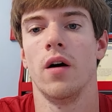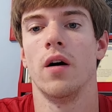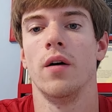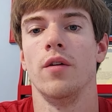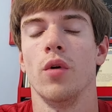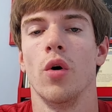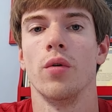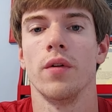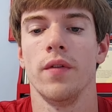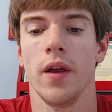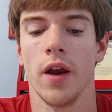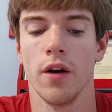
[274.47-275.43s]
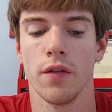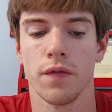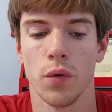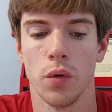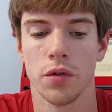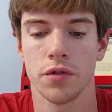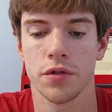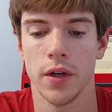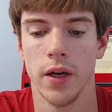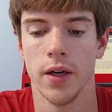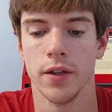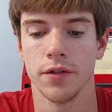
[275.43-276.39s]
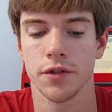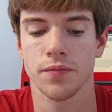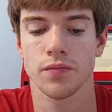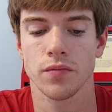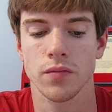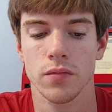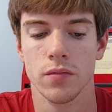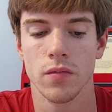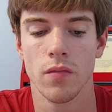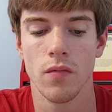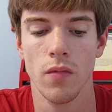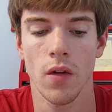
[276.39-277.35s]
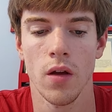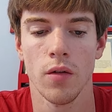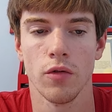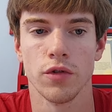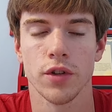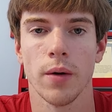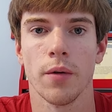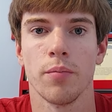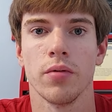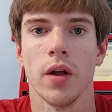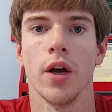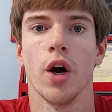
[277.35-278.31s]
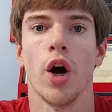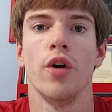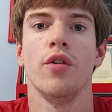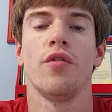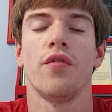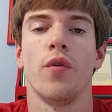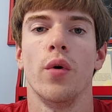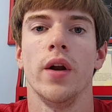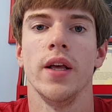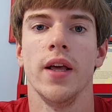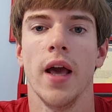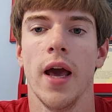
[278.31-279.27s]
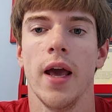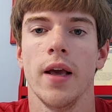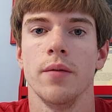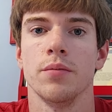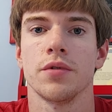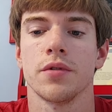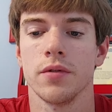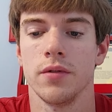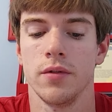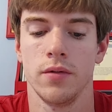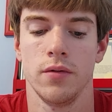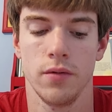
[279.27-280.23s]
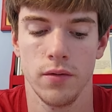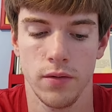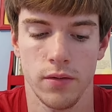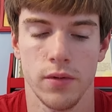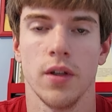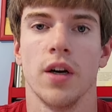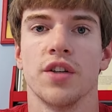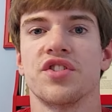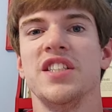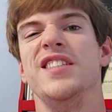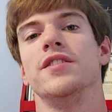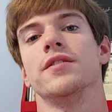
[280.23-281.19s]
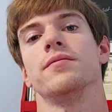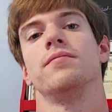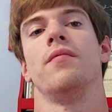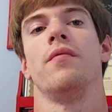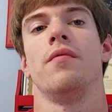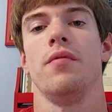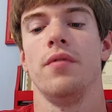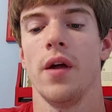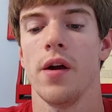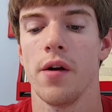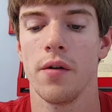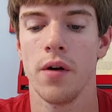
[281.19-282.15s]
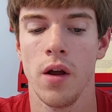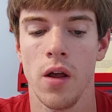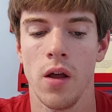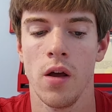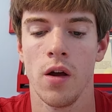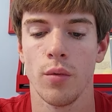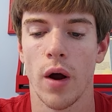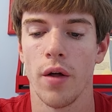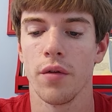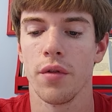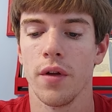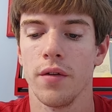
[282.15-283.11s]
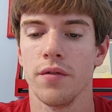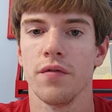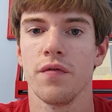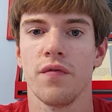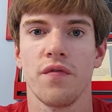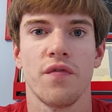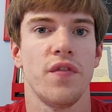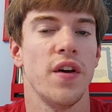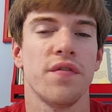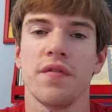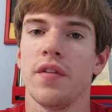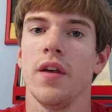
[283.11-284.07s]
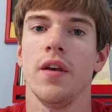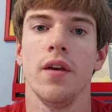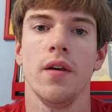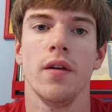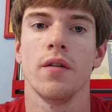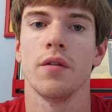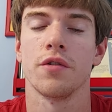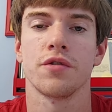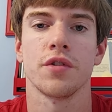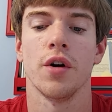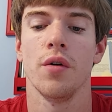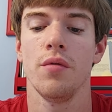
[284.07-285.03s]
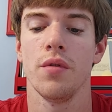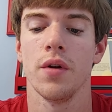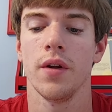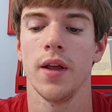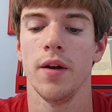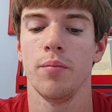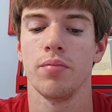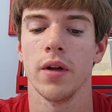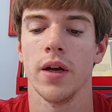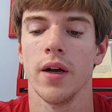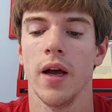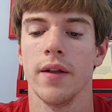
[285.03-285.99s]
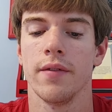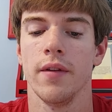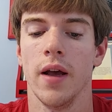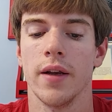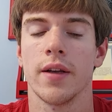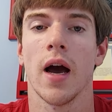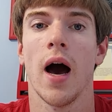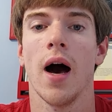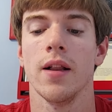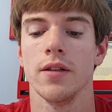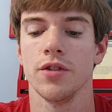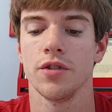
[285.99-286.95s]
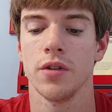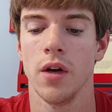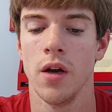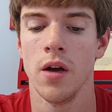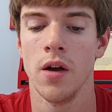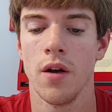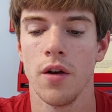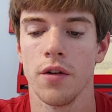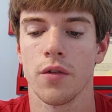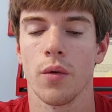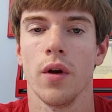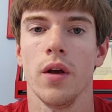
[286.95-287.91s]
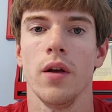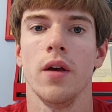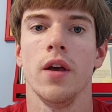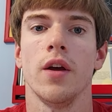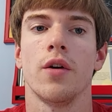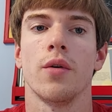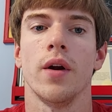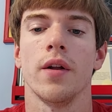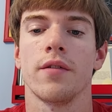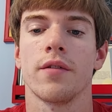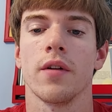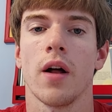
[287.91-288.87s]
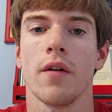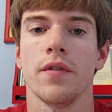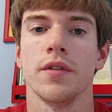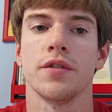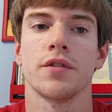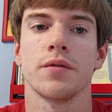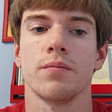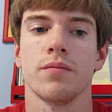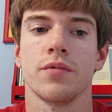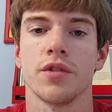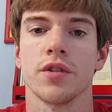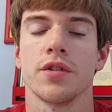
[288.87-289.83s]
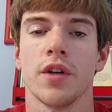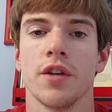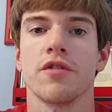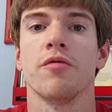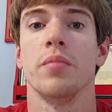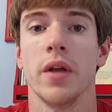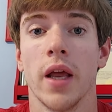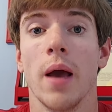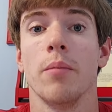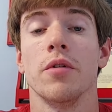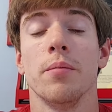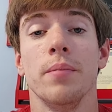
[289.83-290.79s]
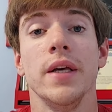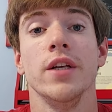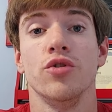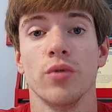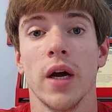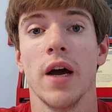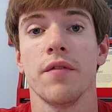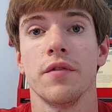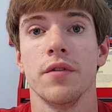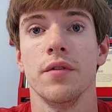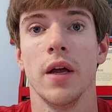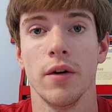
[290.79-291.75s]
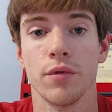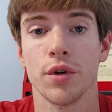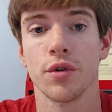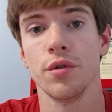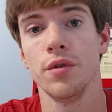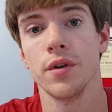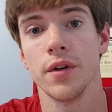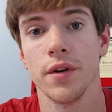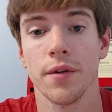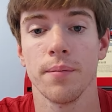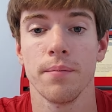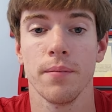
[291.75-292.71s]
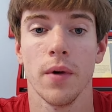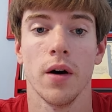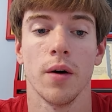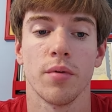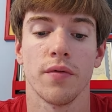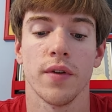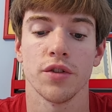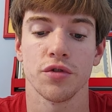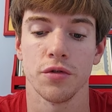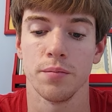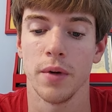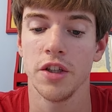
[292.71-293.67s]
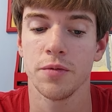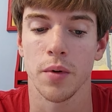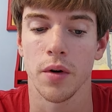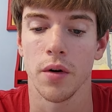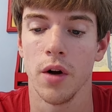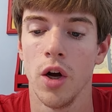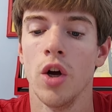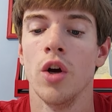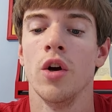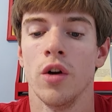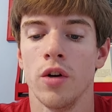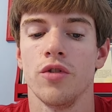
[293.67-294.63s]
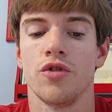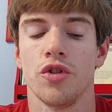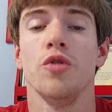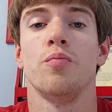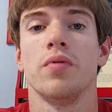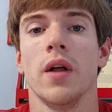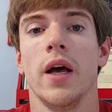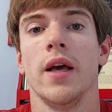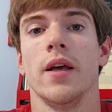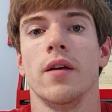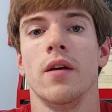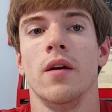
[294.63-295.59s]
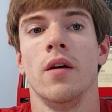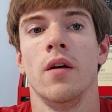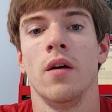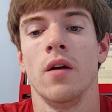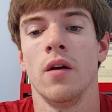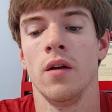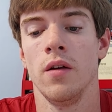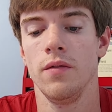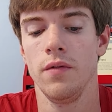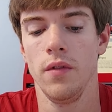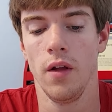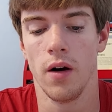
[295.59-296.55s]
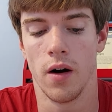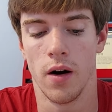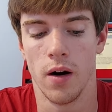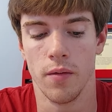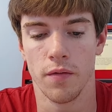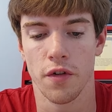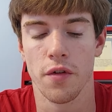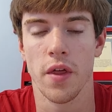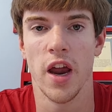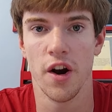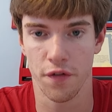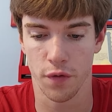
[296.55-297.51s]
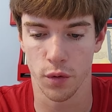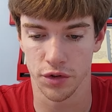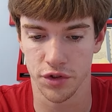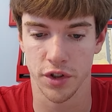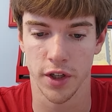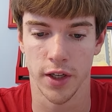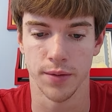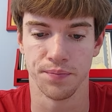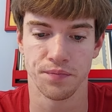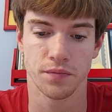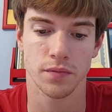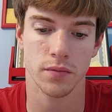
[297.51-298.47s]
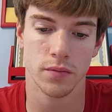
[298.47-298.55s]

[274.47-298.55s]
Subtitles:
enrolled in the Air Force and was able to play 140 games a season there, rather than 50 or so that he'd play at college. So he credits a lot of his success of being able to be drafted and recruited into professional baseball to playing for the Air Force team